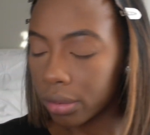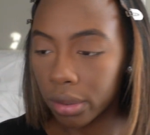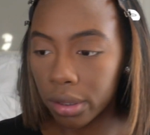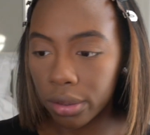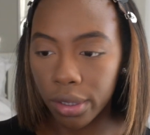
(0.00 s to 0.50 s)

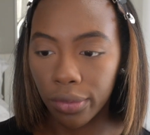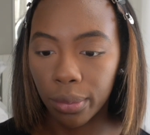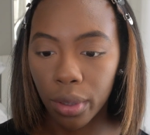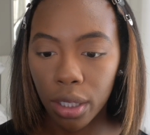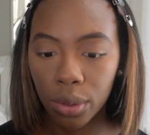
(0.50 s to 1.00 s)
we'll do a
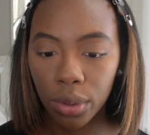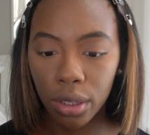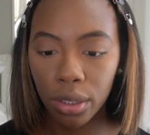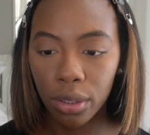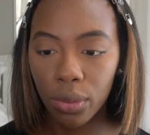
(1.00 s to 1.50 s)
different brush. We're
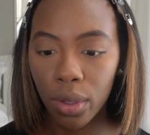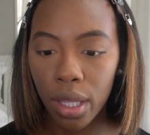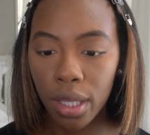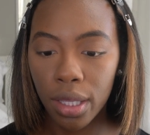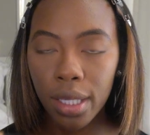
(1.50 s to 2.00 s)
going to do
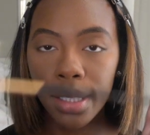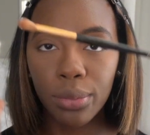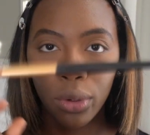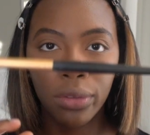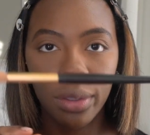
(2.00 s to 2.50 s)
this
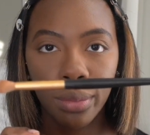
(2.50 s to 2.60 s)
Morphe